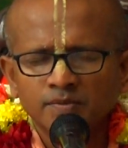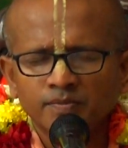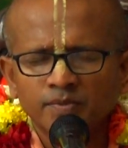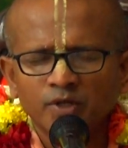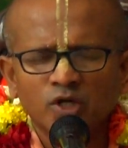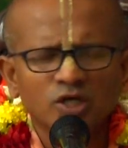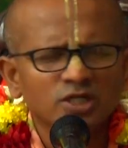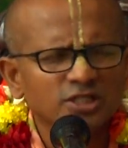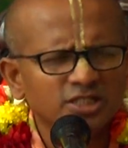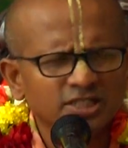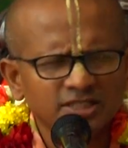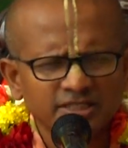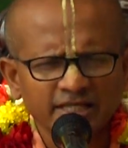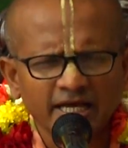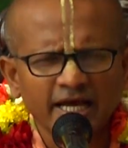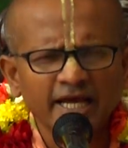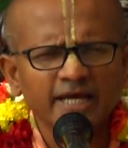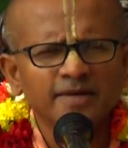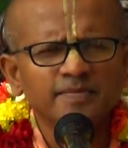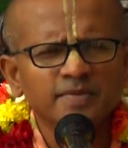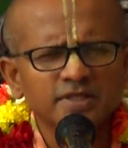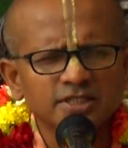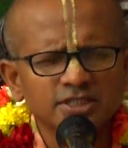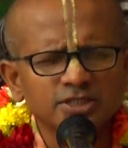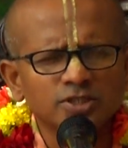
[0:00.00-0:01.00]
Because
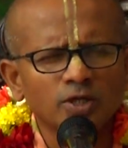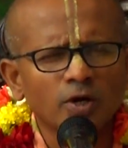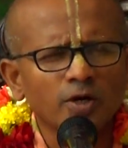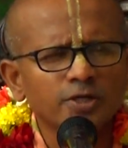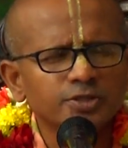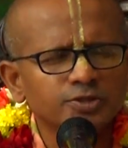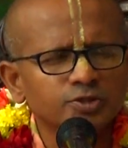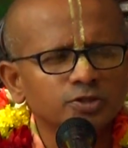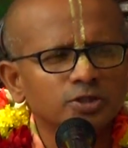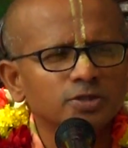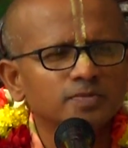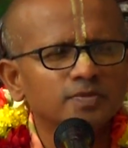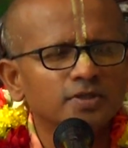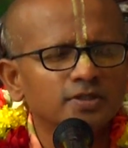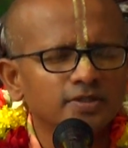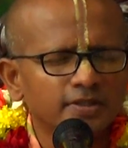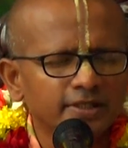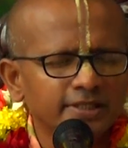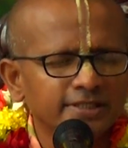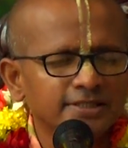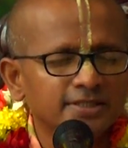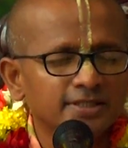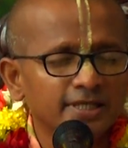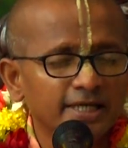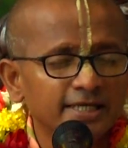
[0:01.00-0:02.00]
time is not suitable,
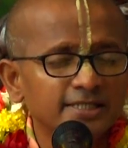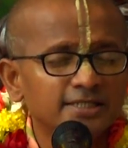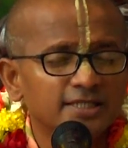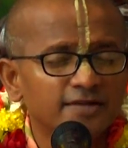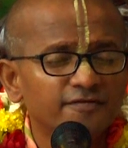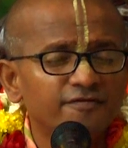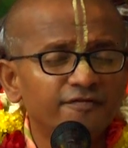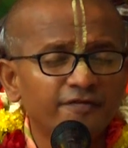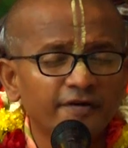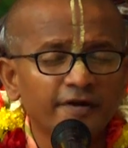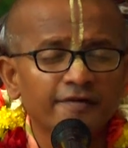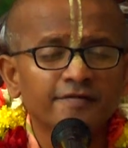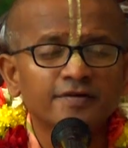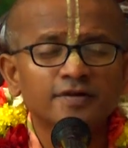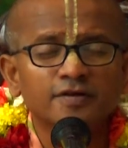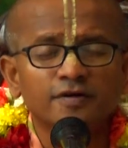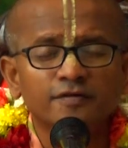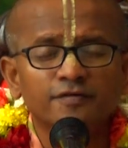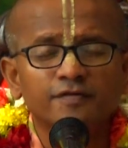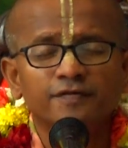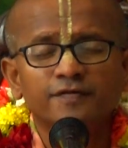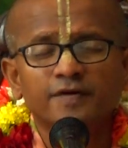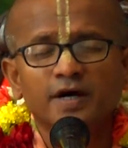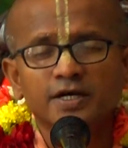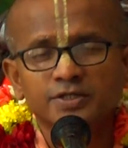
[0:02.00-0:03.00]
is, is in favor
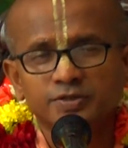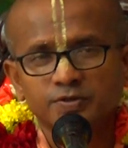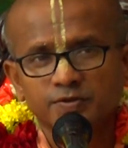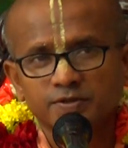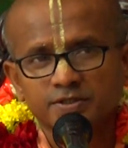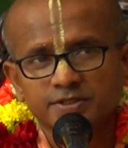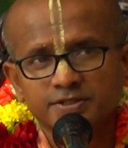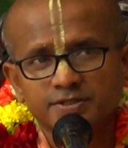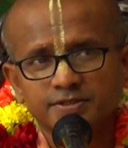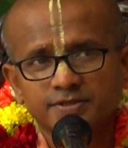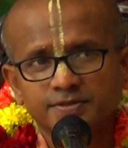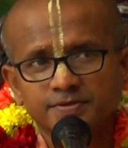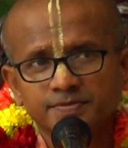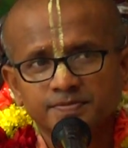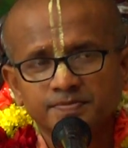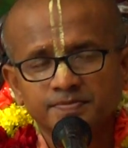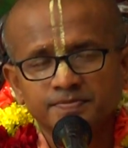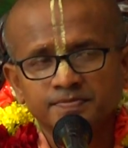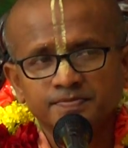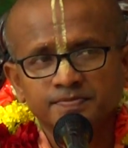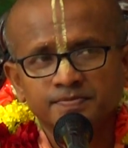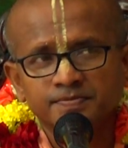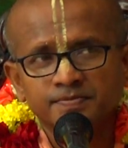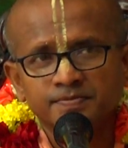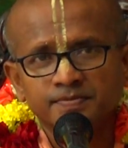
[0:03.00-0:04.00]
of Asuras.
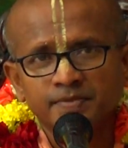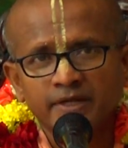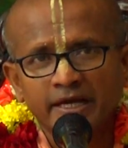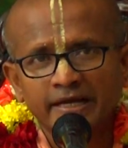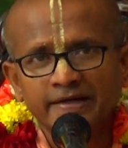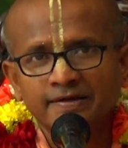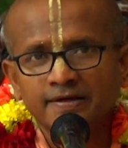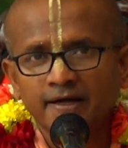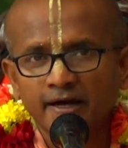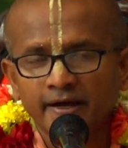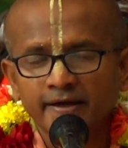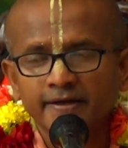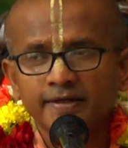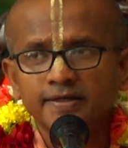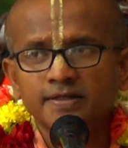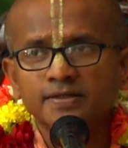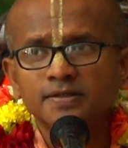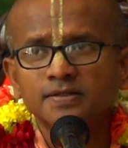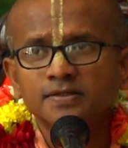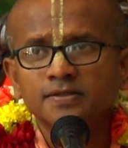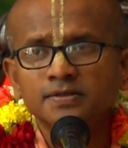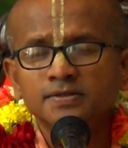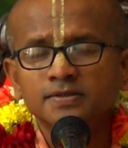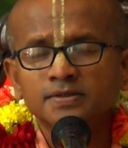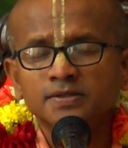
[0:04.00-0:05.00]
And
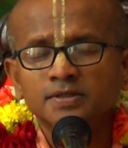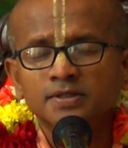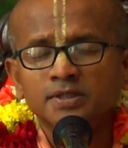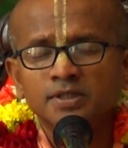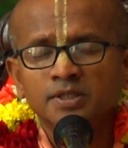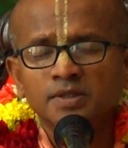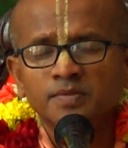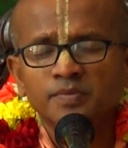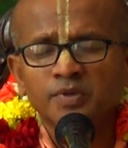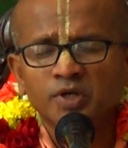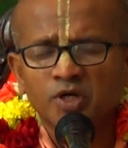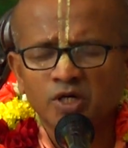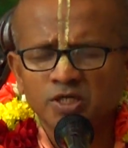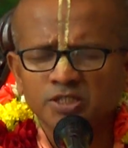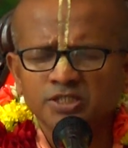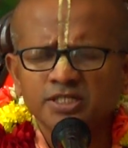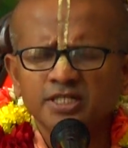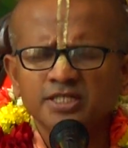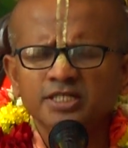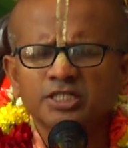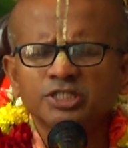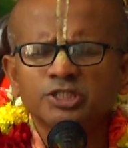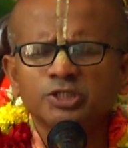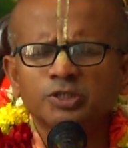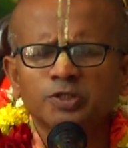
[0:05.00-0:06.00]
Kayena, because
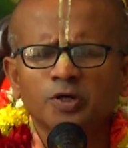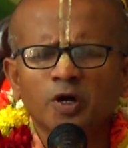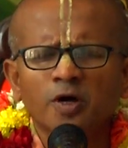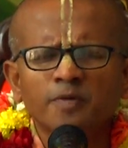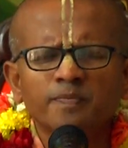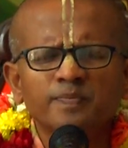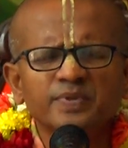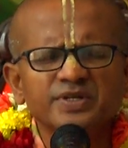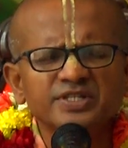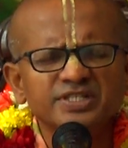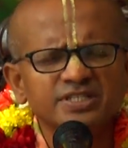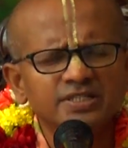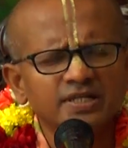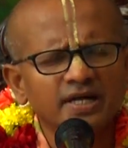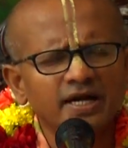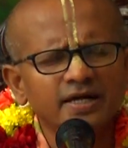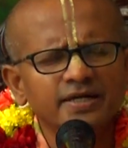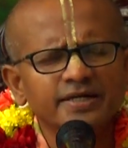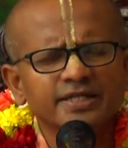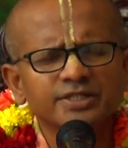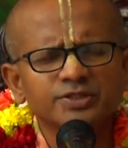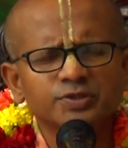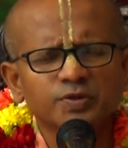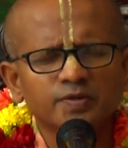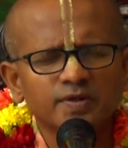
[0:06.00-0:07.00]
there is a strong
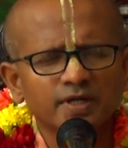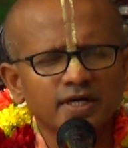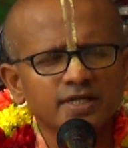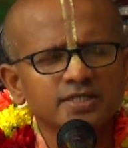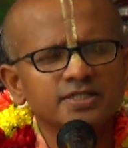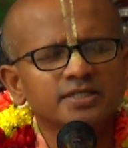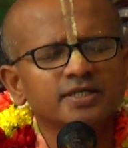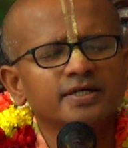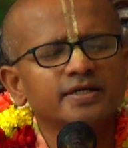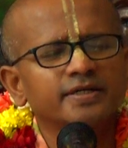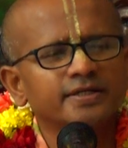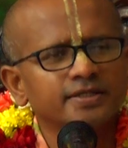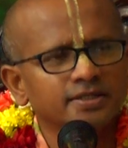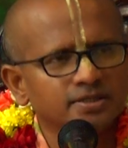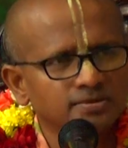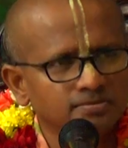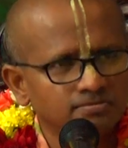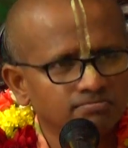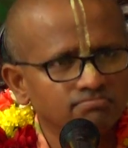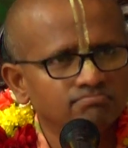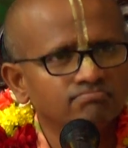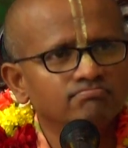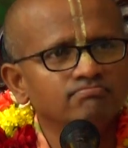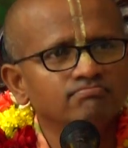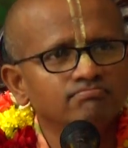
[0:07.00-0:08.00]
personality, Sukracharya,
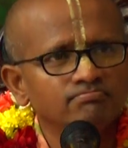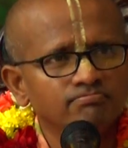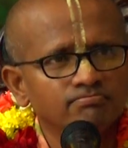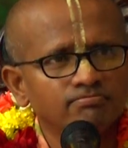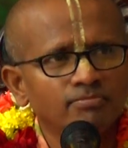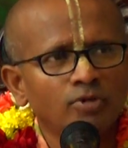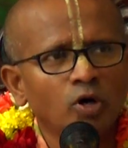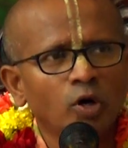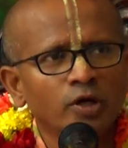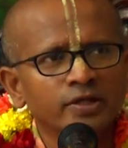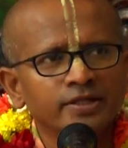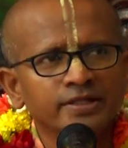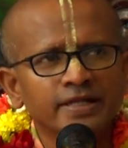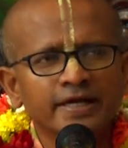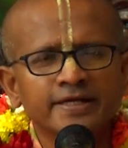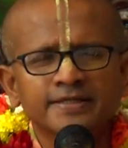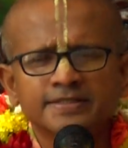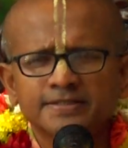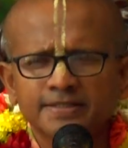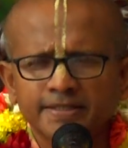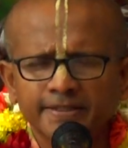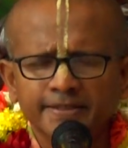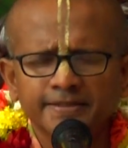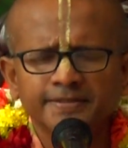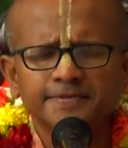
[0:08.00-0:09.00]
on their
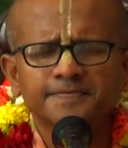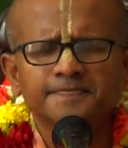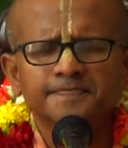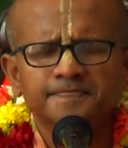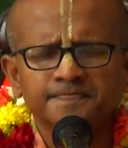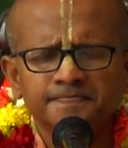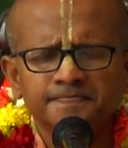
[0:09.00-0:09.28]
side.